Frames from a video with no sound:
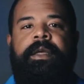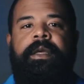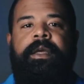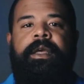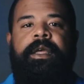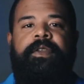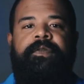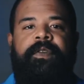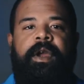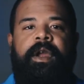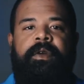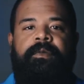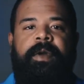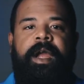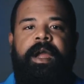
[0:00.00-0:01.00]
It's very
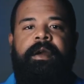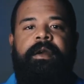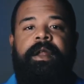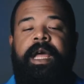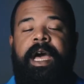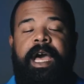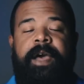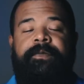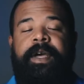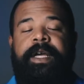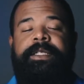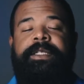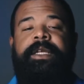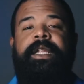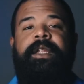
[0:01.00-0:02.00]
rare, and I have not
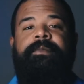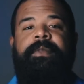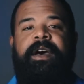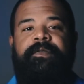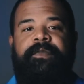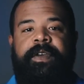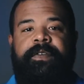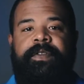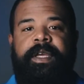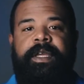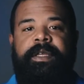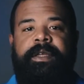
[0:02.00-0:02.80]
seen it in my 15